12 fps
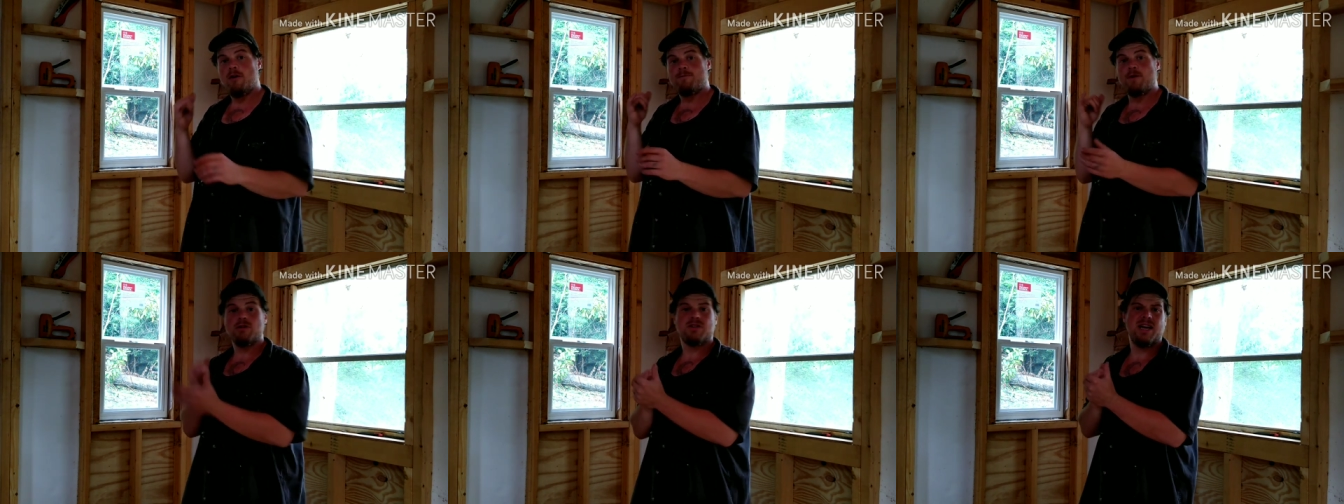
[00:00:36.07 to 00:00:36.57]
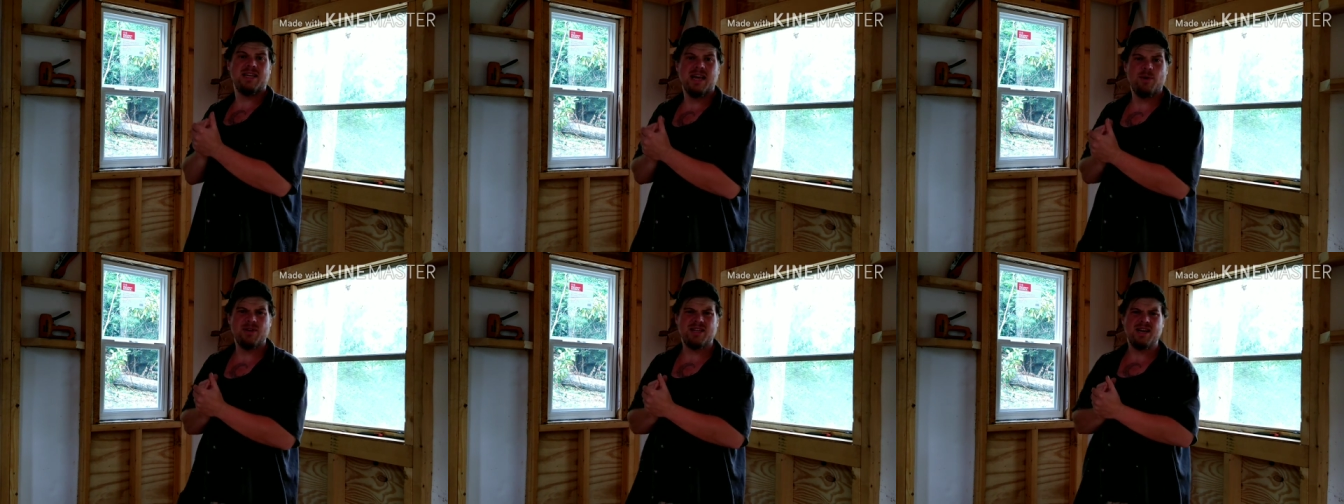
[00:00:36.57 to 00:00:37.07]
First thing
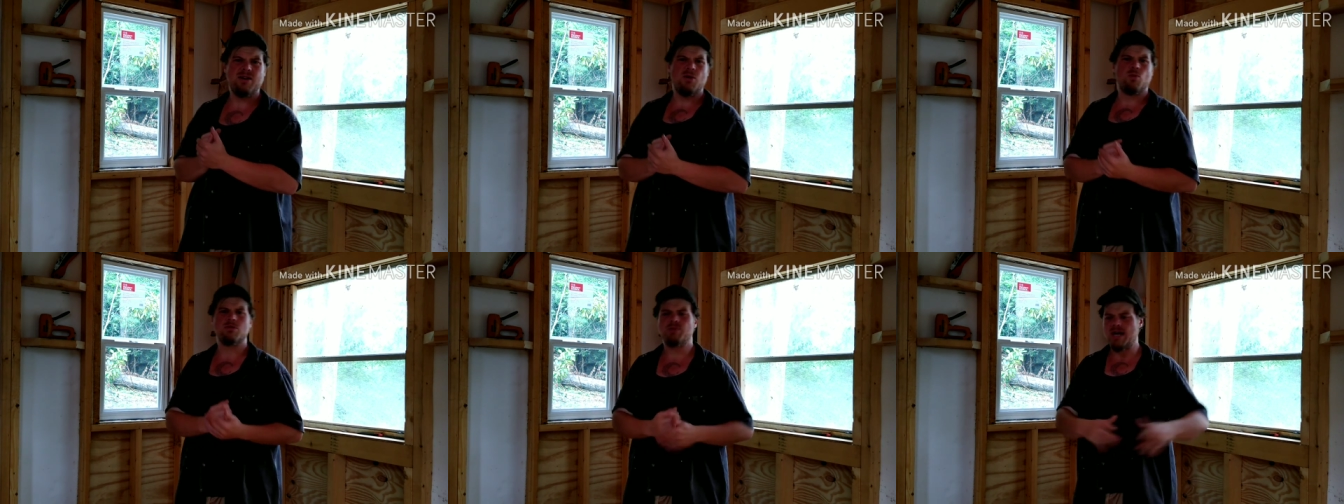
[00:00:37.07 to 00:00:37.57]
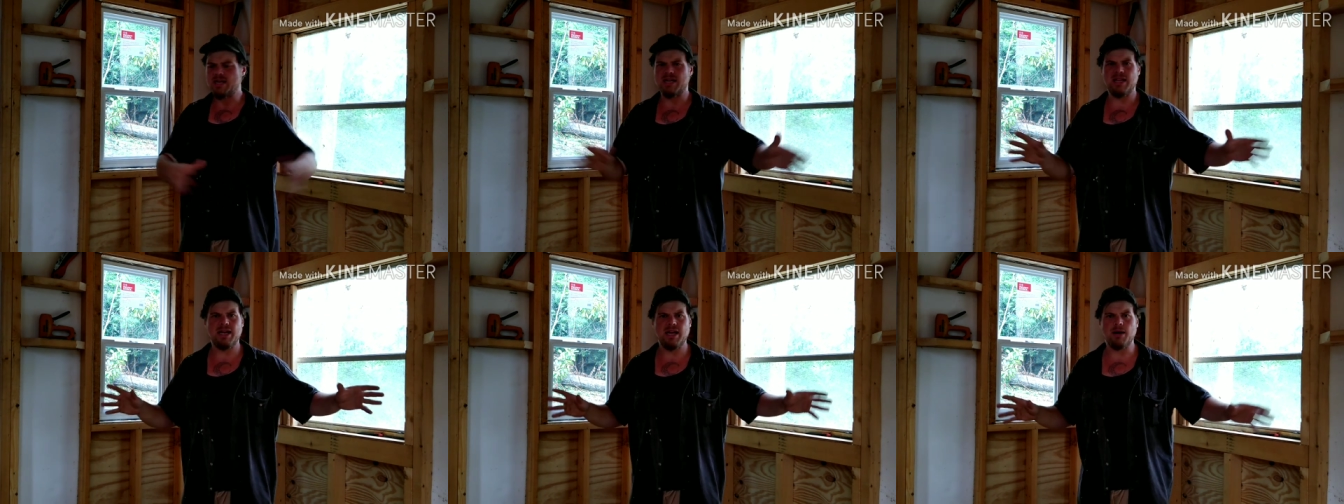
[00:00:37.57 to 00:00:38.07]
that we did was we had to
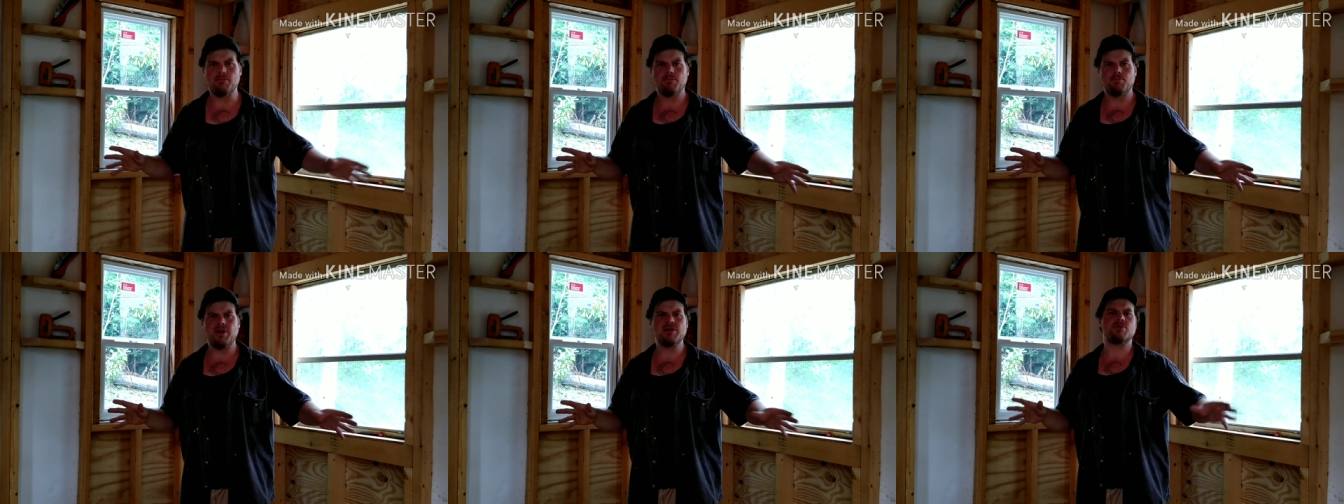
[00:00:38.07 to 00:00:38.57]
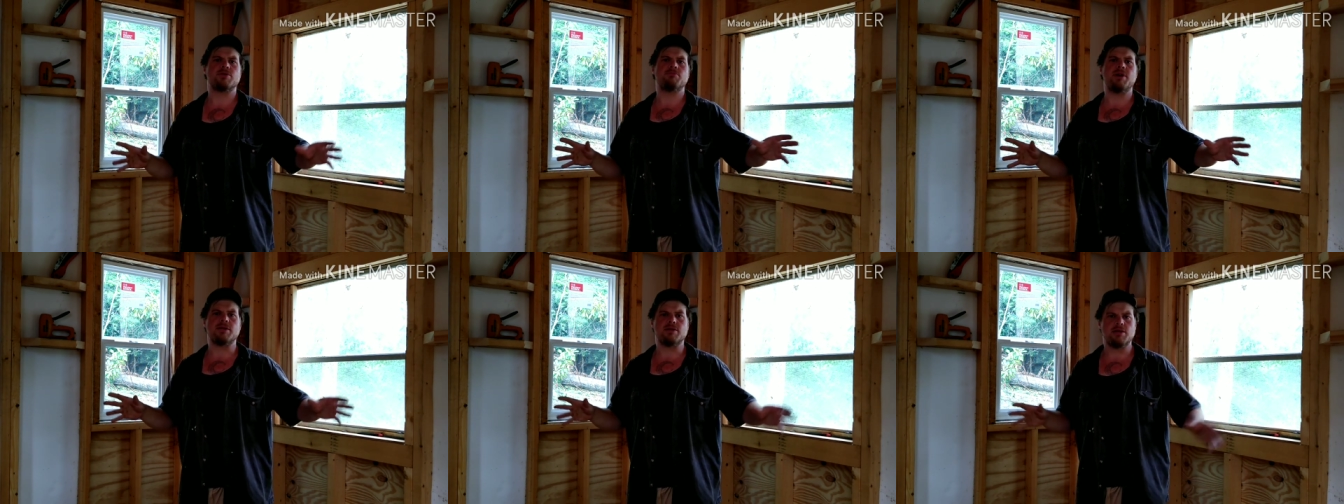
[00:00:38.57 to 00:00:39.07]
clean up. The place was a
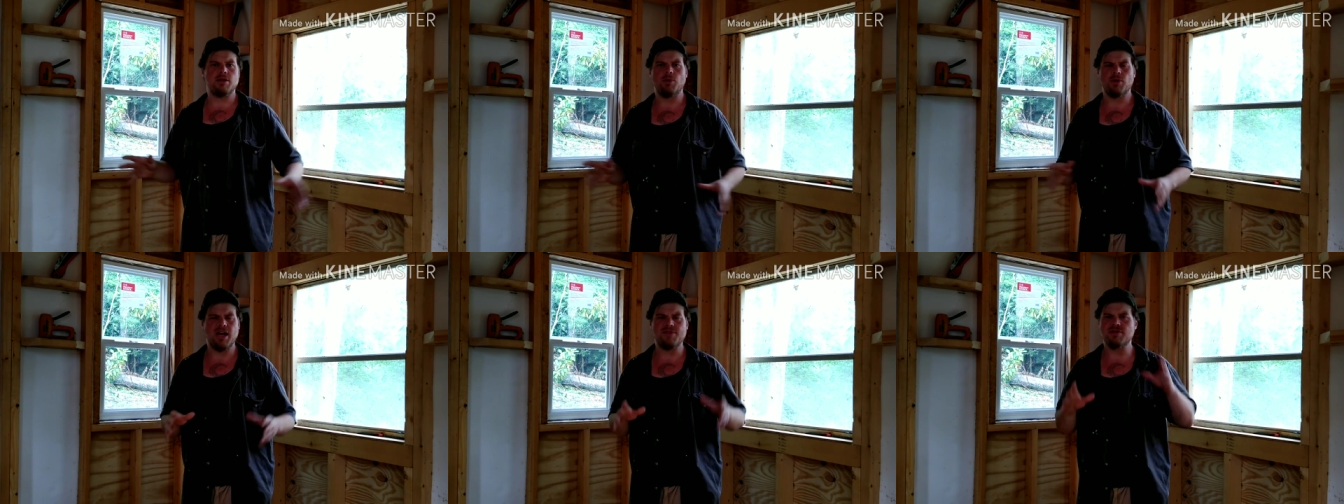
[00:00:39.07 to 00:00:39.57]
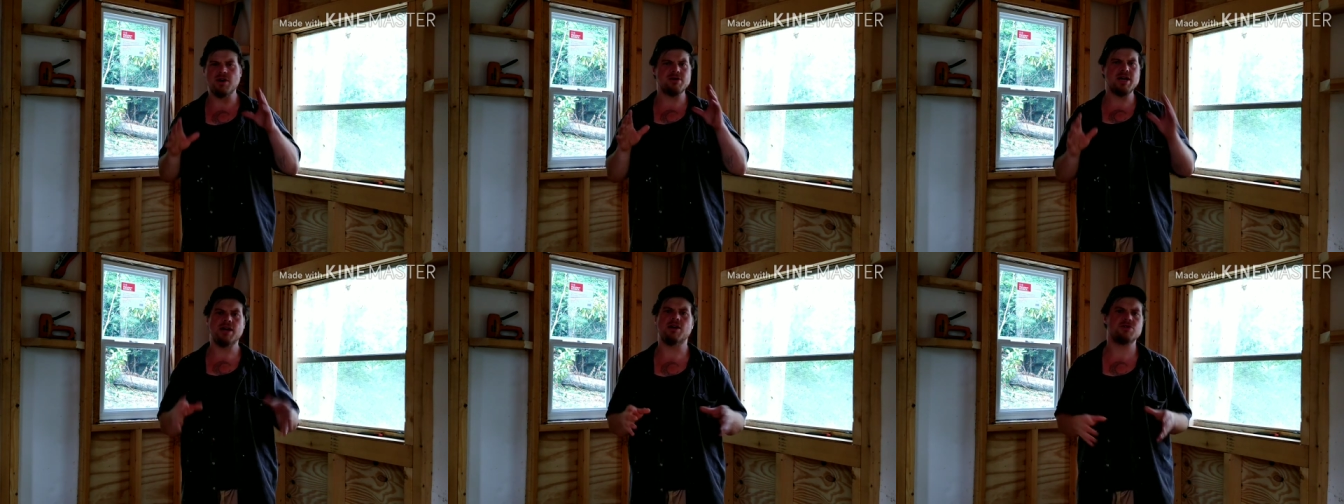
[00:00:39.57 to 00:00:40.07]
mess. We're going to have to start
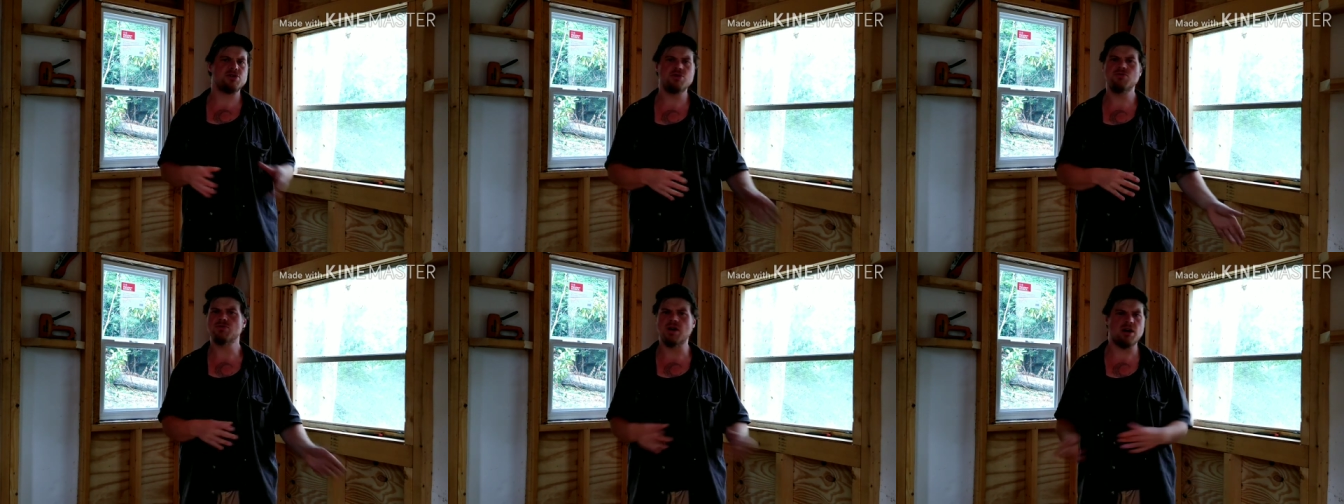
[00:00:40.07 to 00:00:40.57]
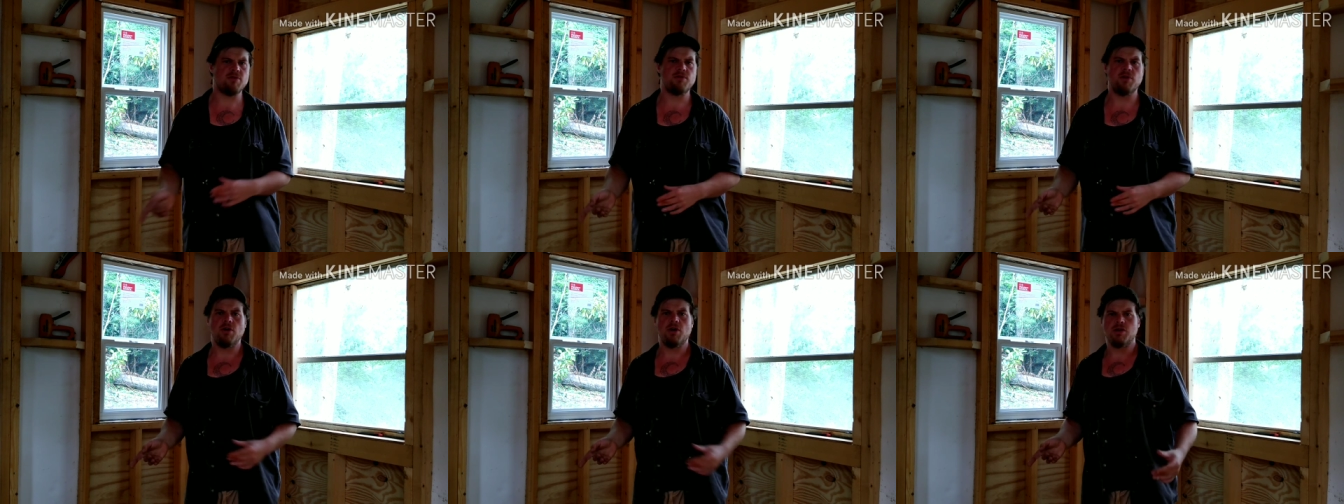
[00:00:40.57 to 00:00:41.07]
taking our shoes
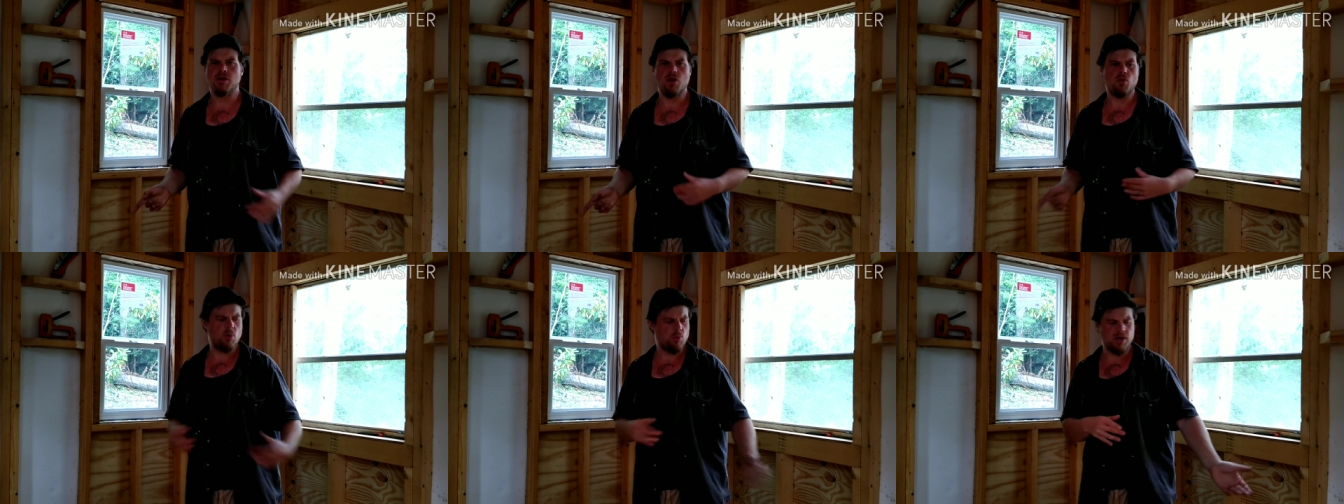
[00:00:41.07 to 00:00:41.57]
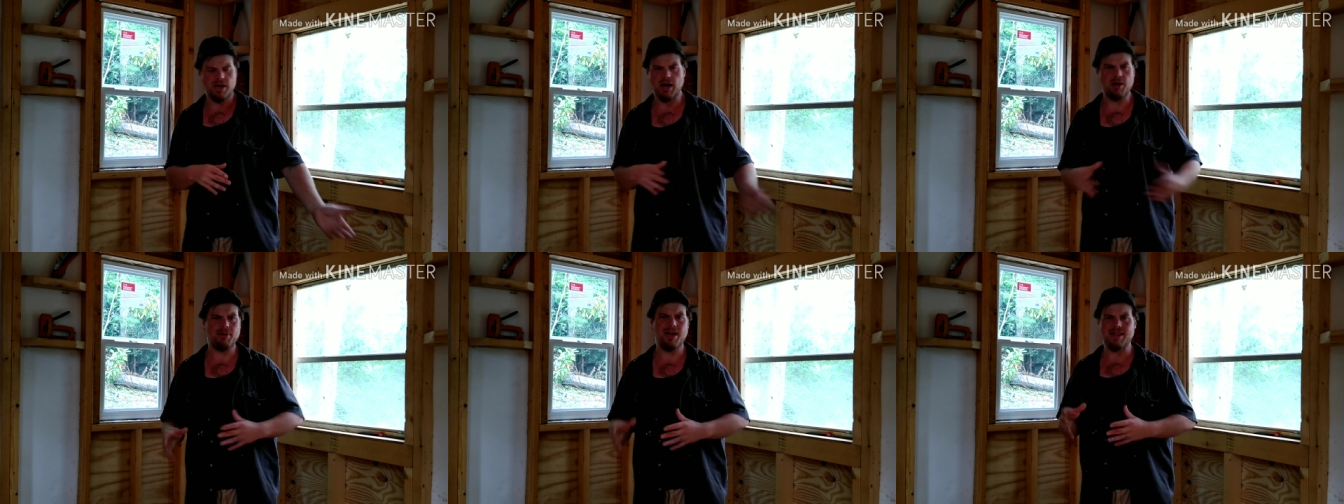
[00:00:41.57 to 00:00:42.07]
off, when we
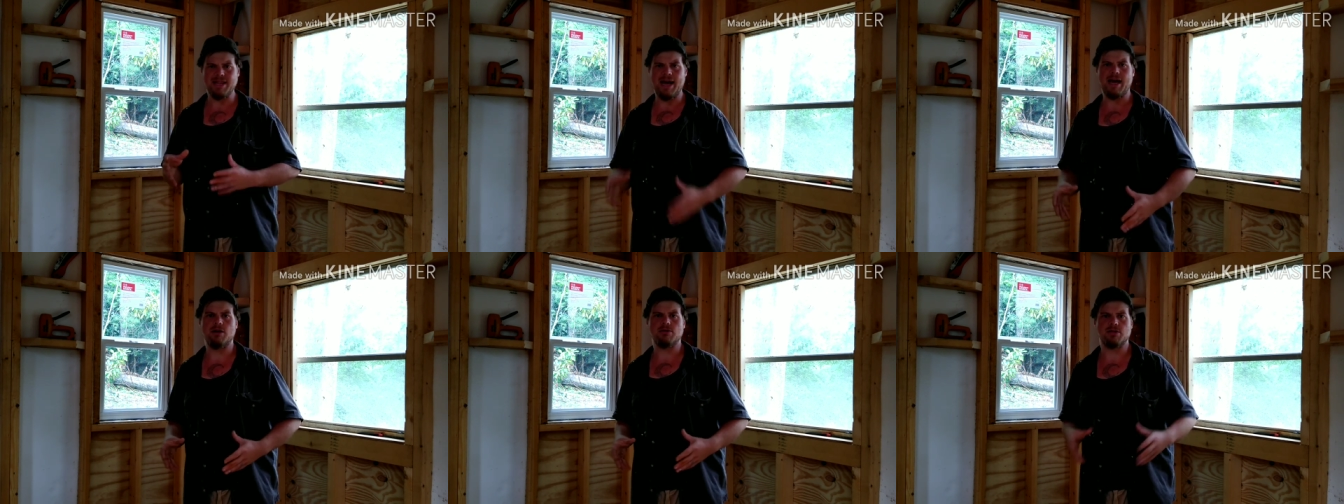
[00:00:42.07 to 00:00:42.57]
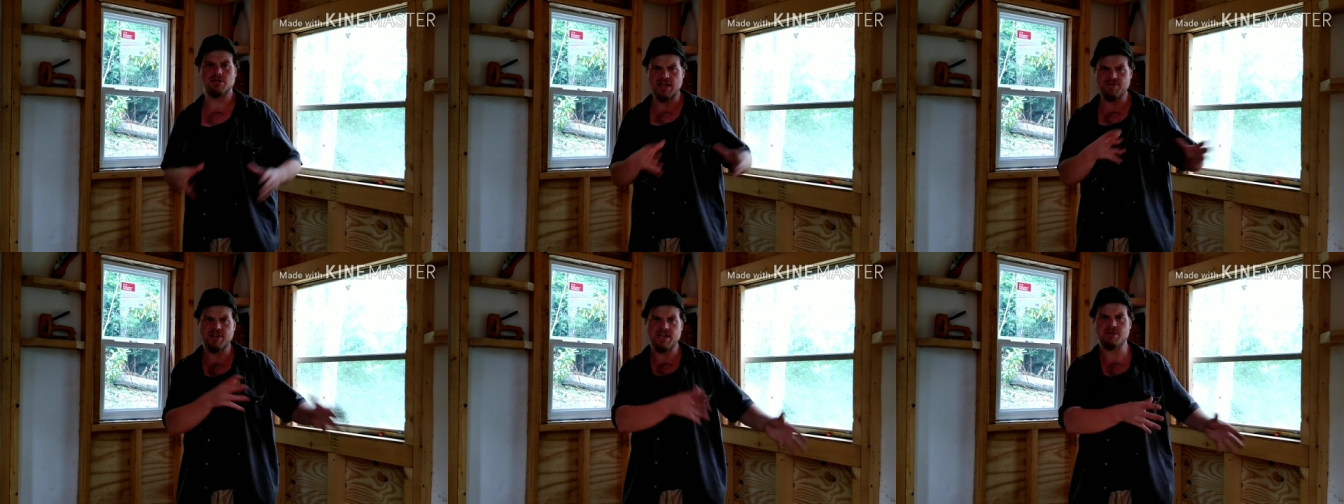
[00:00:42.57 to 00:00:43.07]
come in the house since
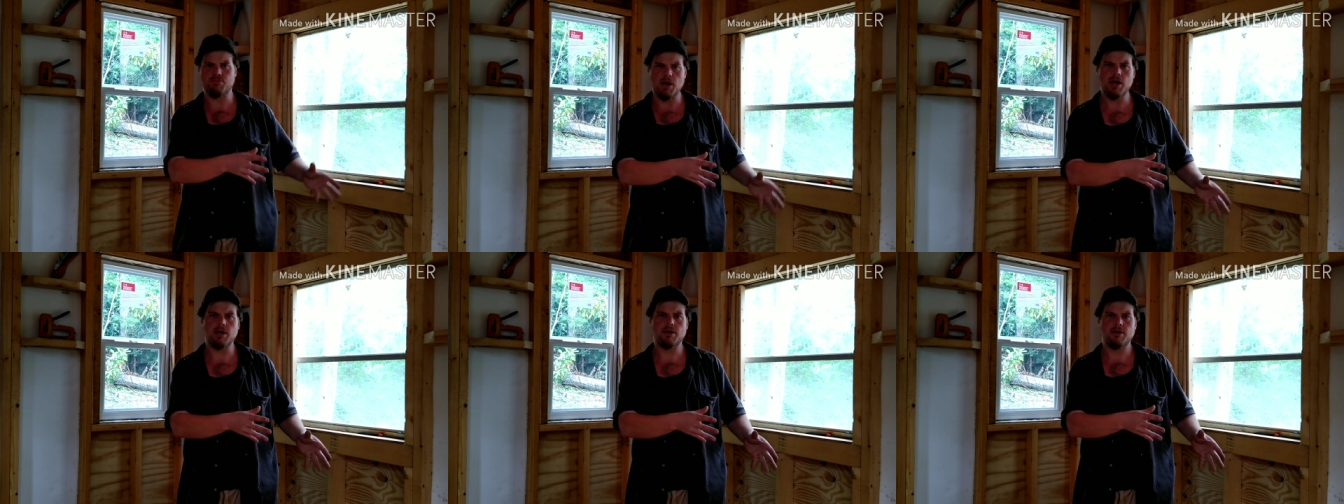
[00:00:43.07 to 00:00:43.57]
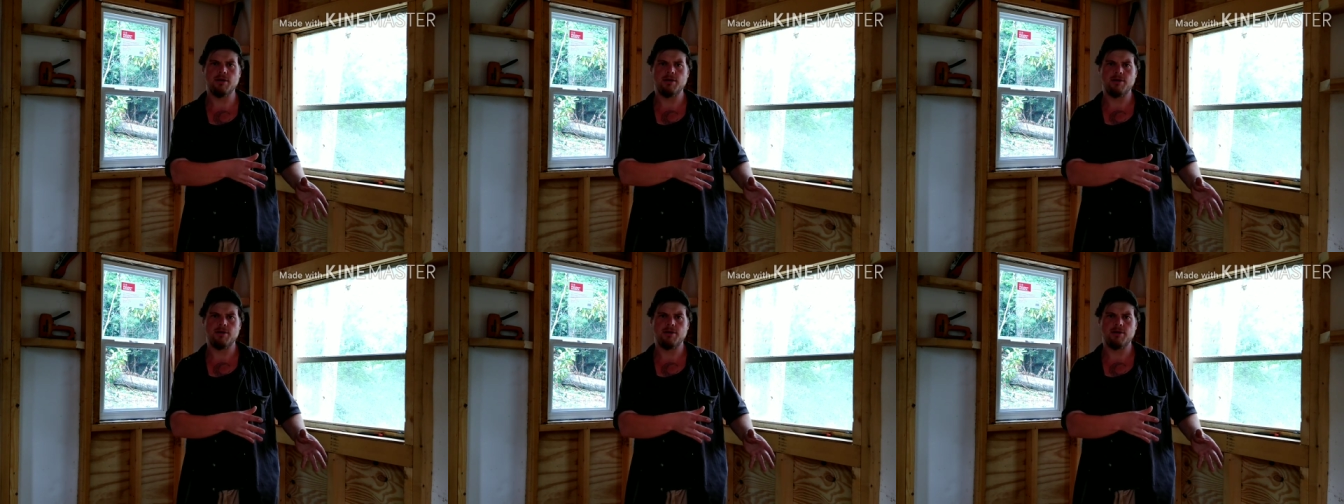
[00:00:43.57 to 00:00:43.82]
everything's mud.